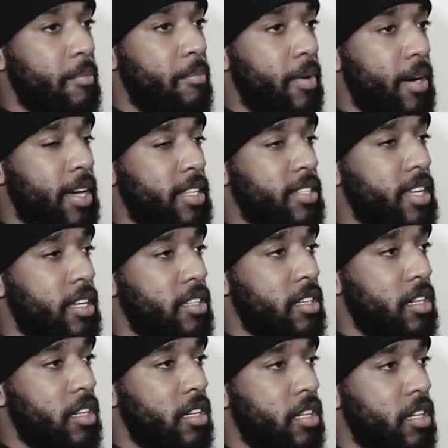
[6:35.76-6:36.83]
but it takes
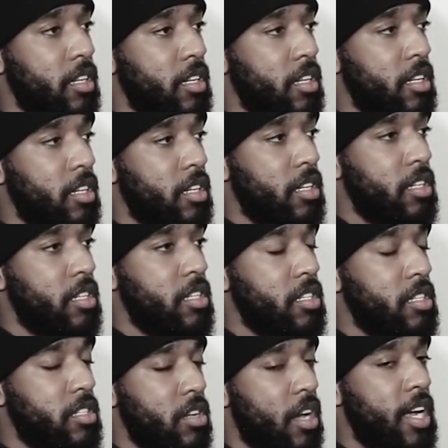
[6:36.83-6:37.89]
a
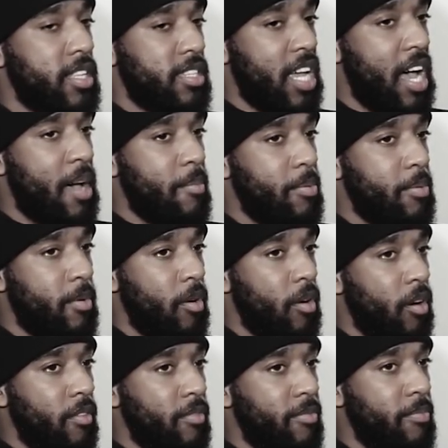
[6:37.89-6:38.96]
certain type
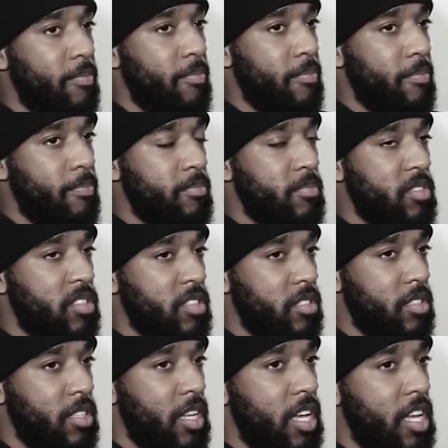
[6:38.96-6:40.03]
of,
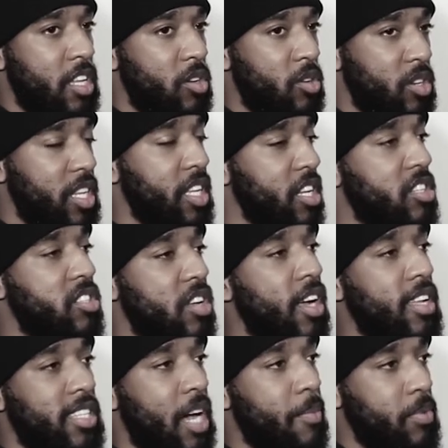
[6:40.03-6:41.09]
you need a
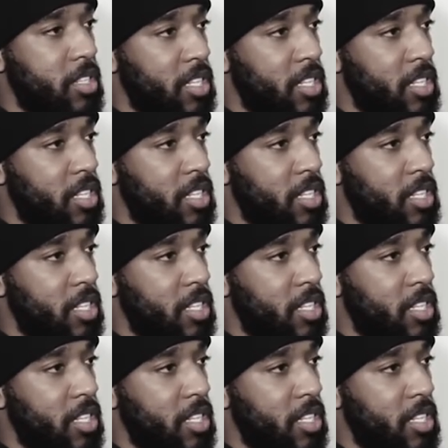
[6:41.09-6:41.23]
certain type of